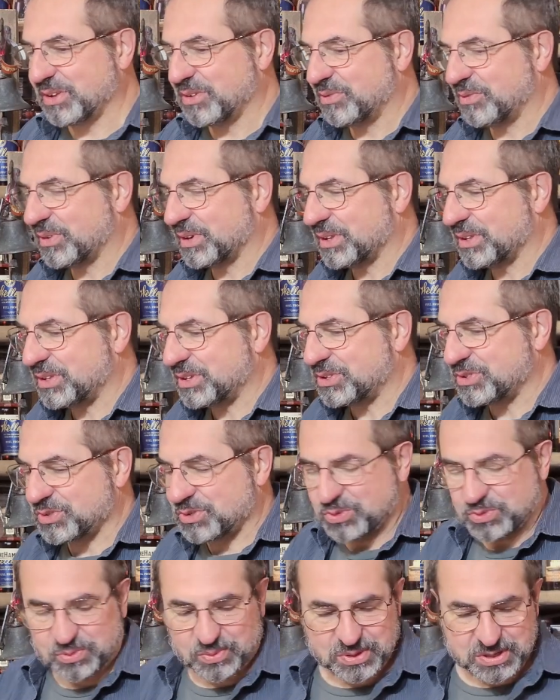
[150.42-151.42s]
One of these
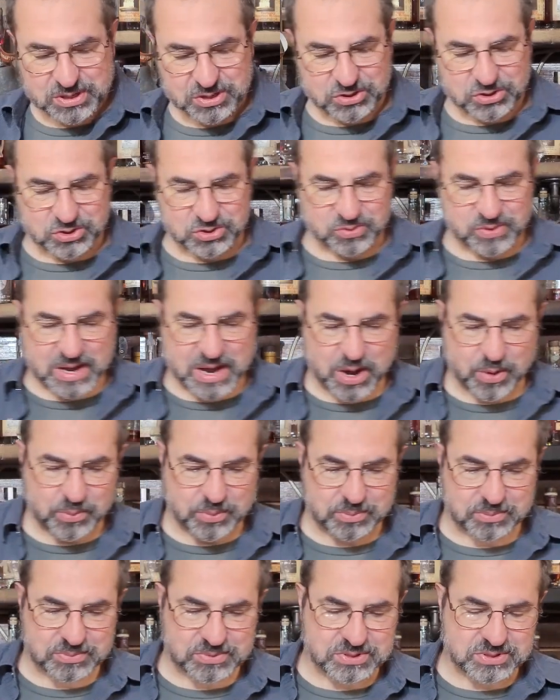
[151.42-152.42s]
new reissue
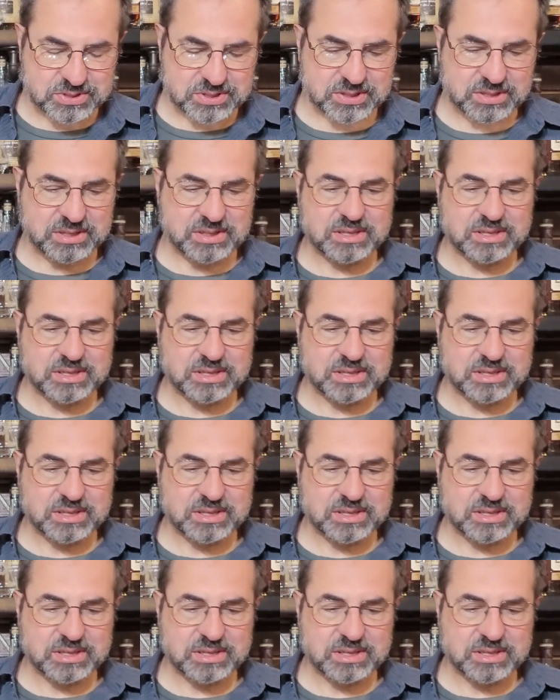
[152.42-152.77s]
albums.